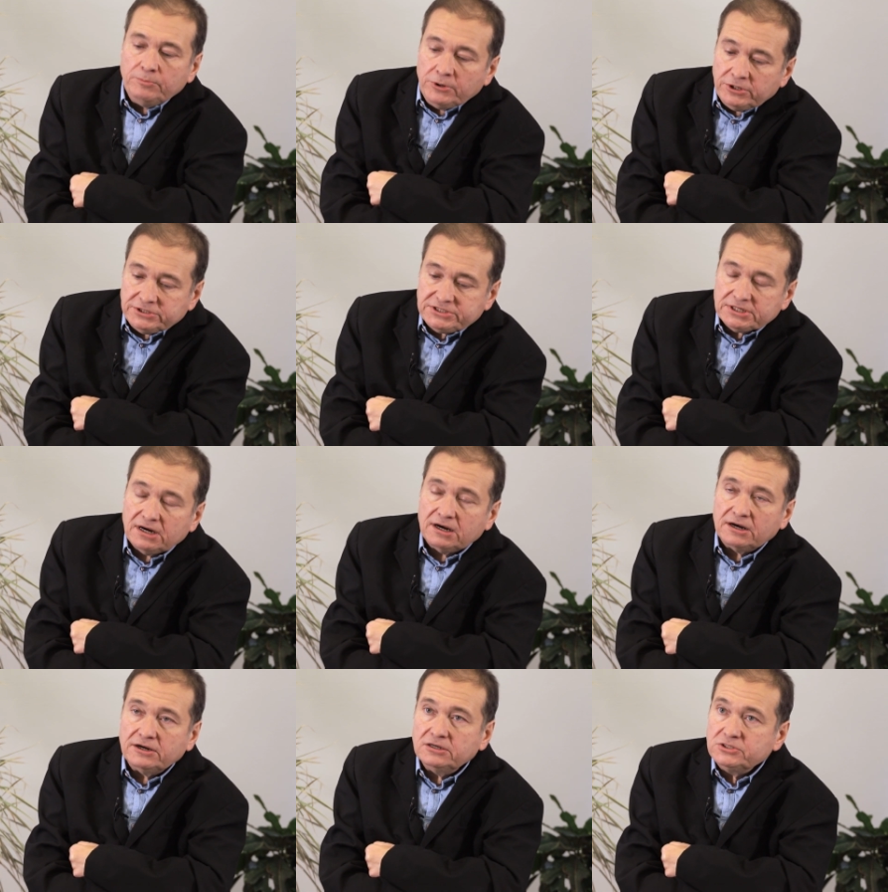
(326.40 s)
Birds
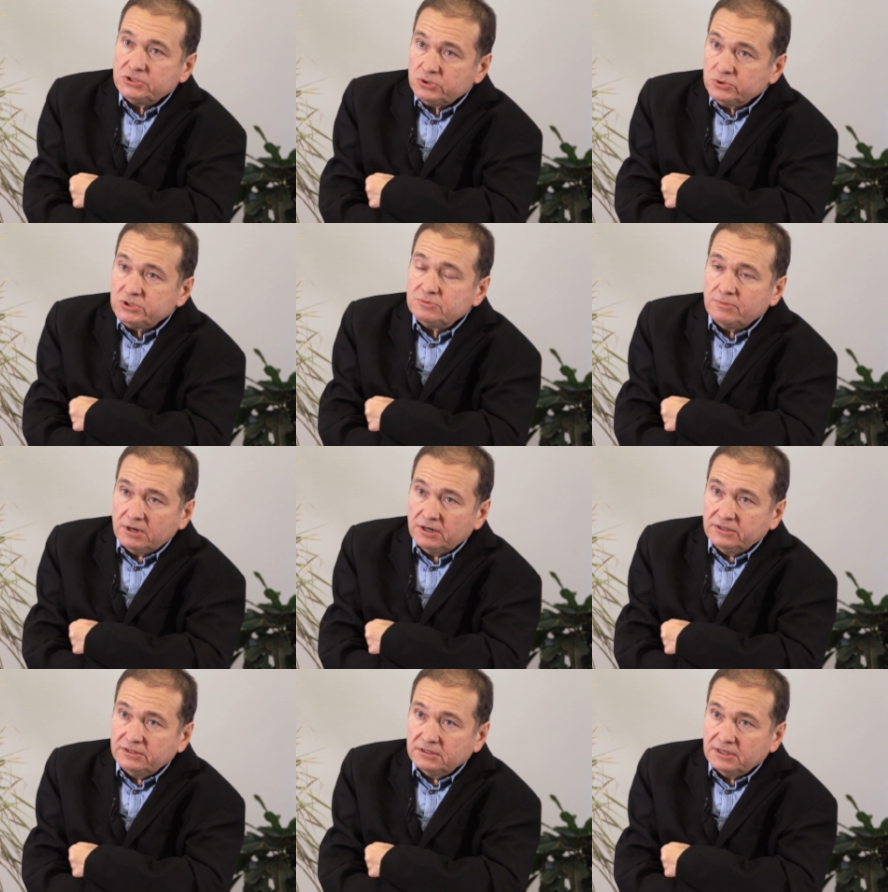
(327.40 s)
are so
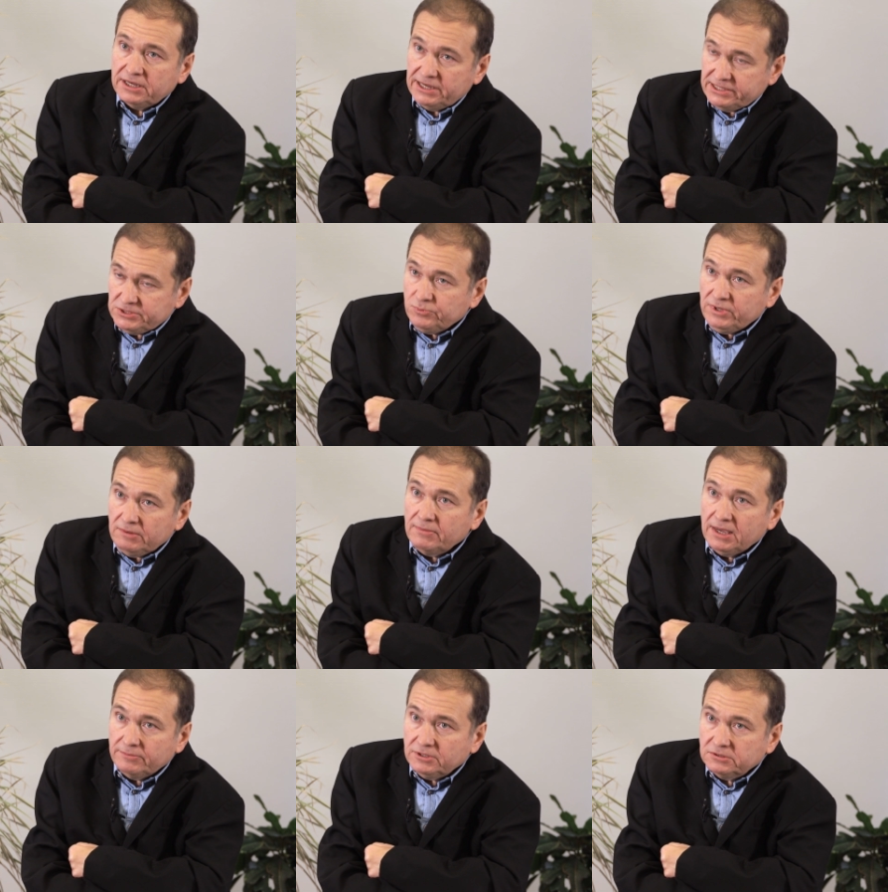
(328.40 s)
smart as we
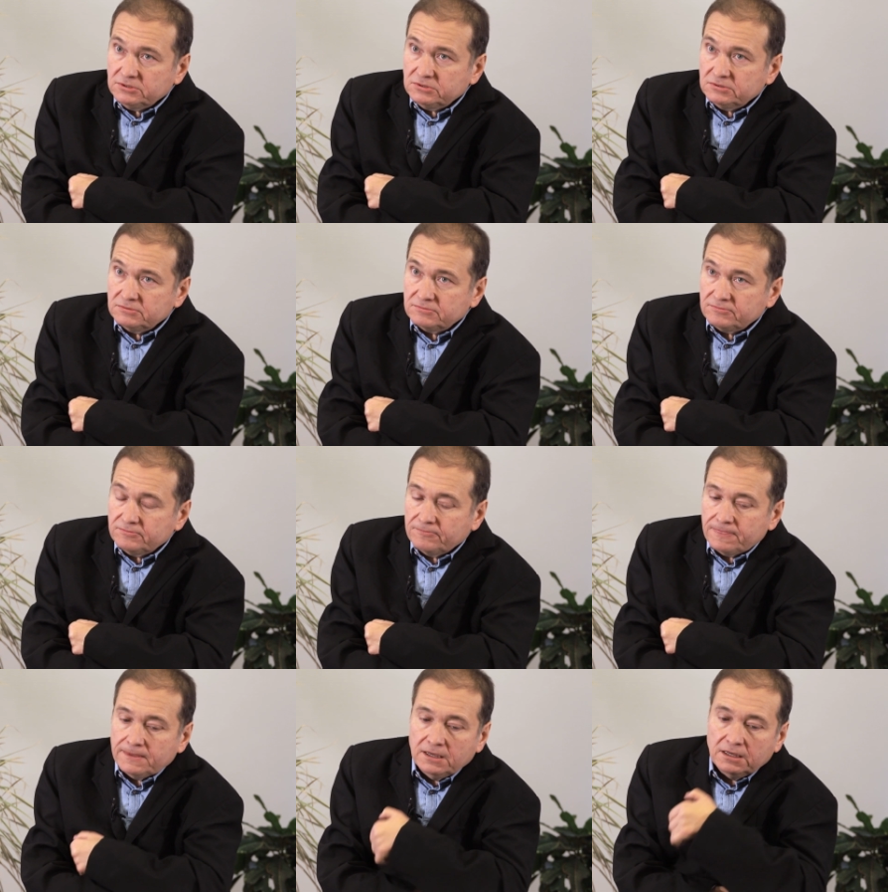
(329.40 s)
mammals.
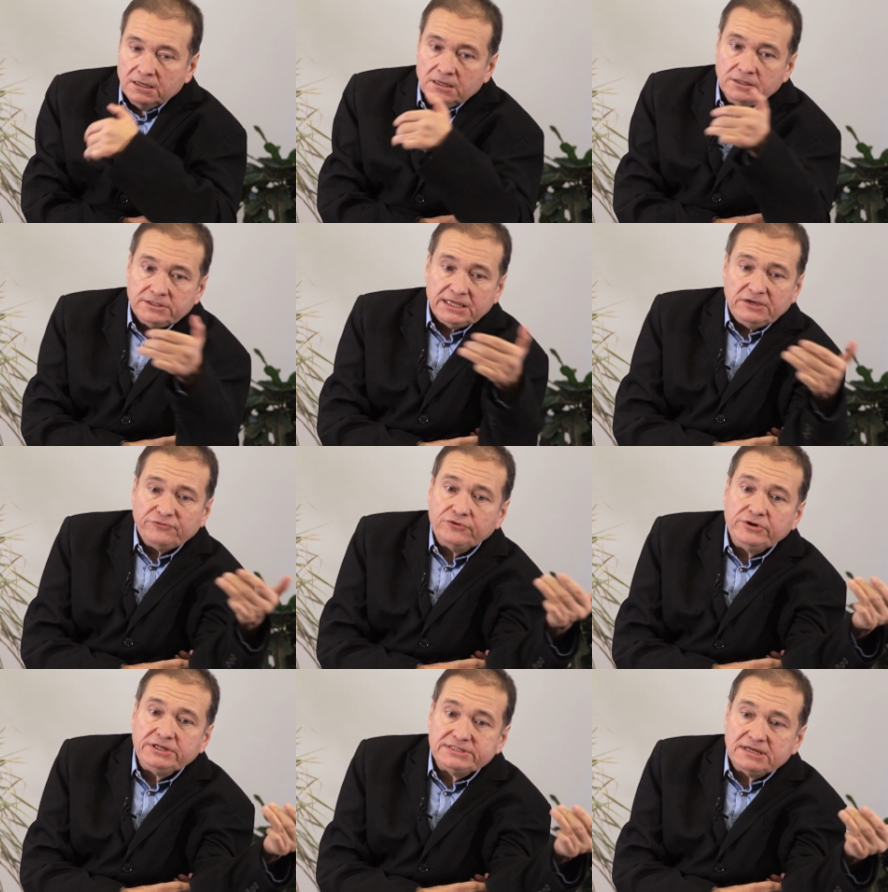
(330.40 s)
Take,
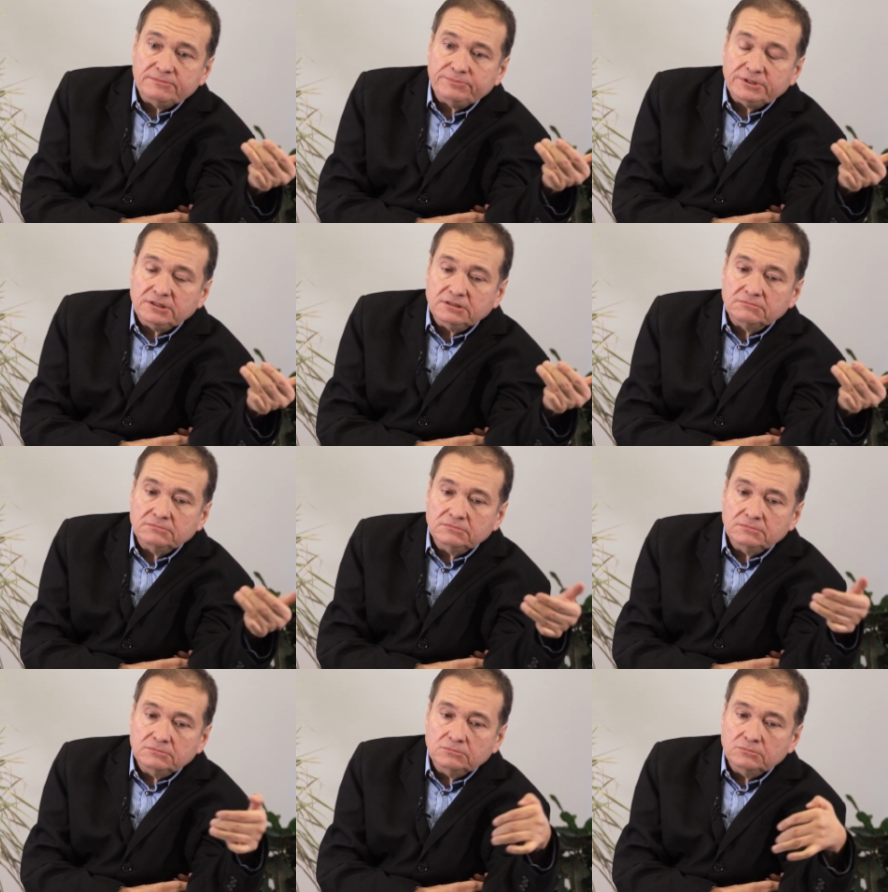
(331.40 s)
for example,
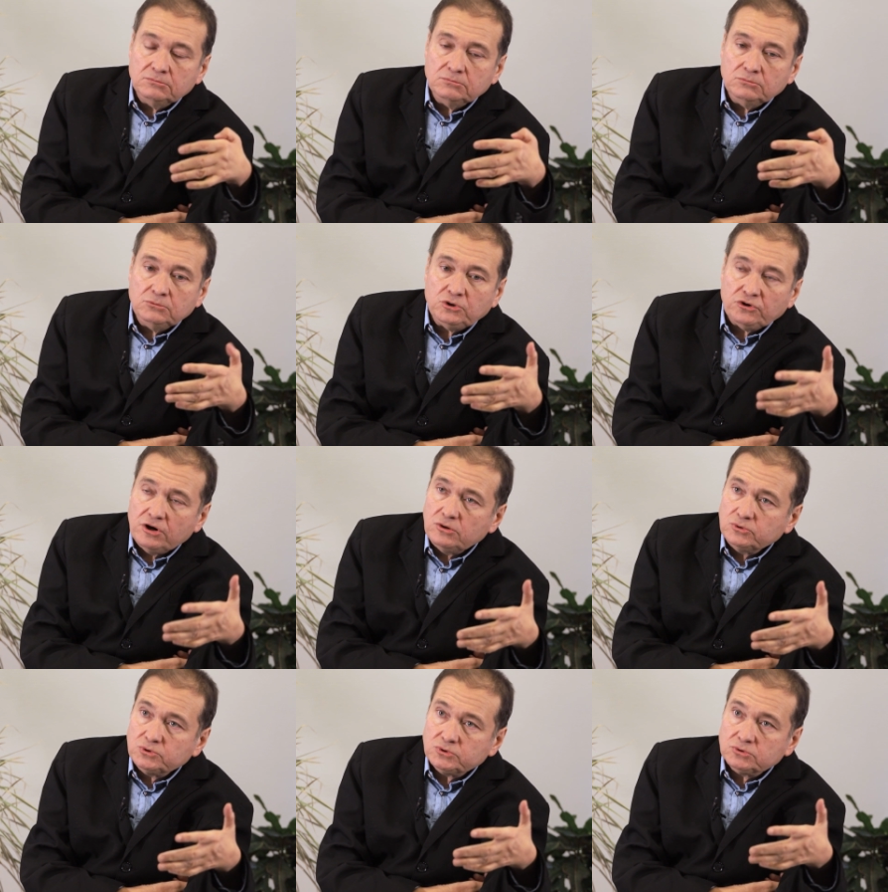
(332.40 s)

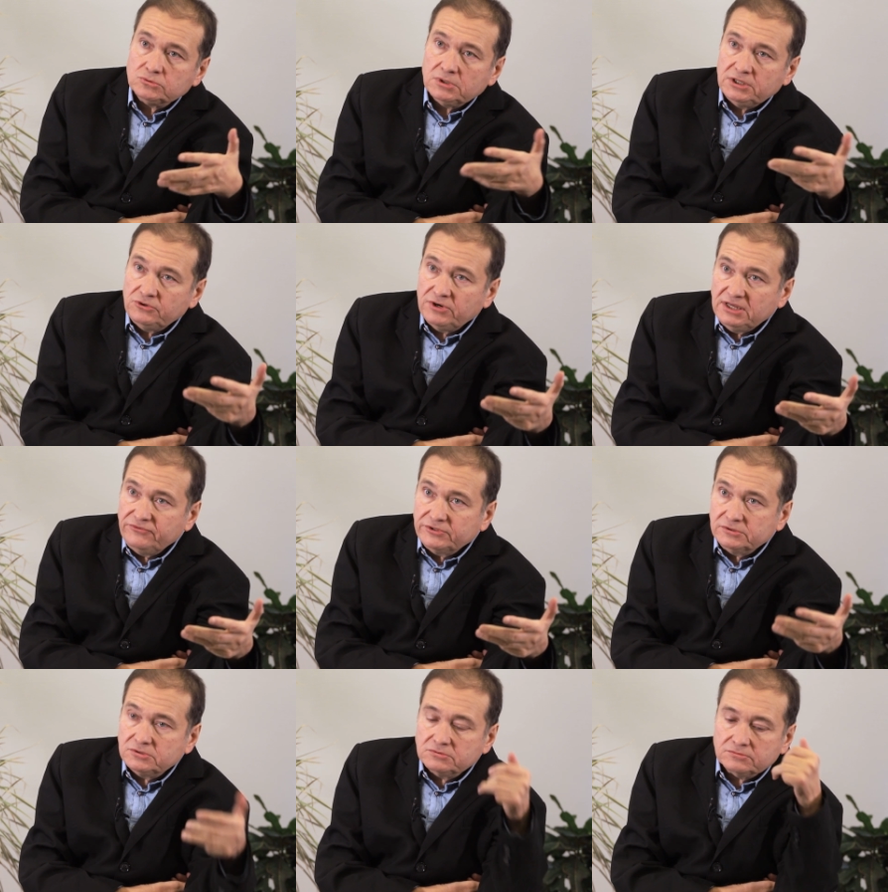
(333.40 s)
crows and
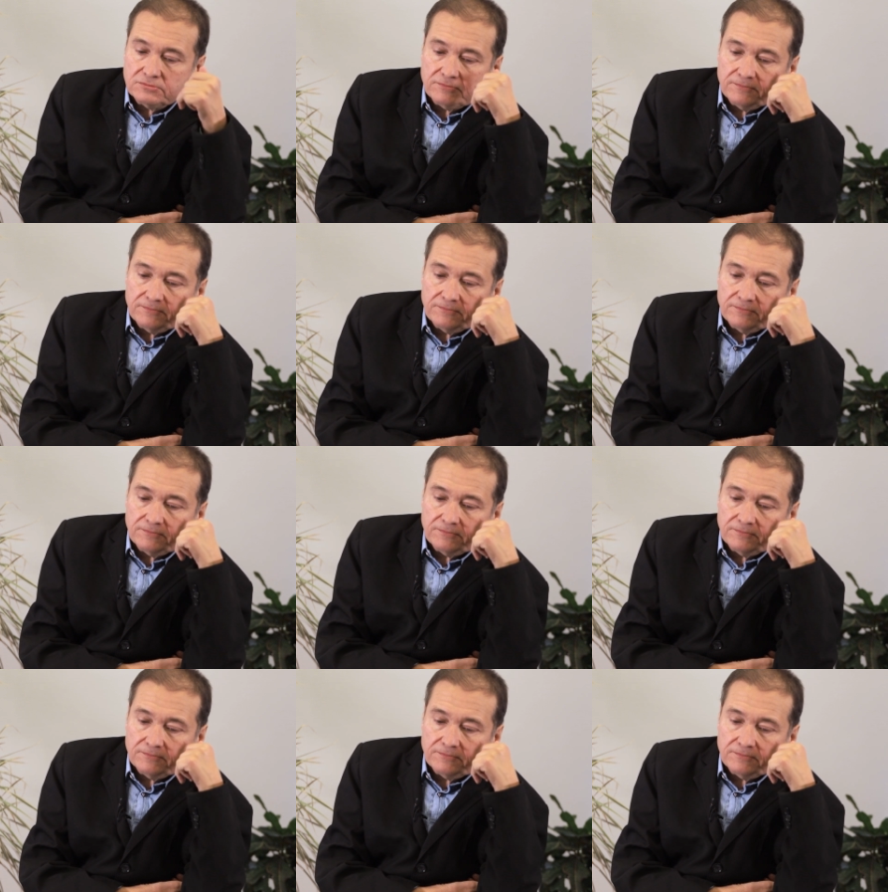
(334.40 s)
ravens.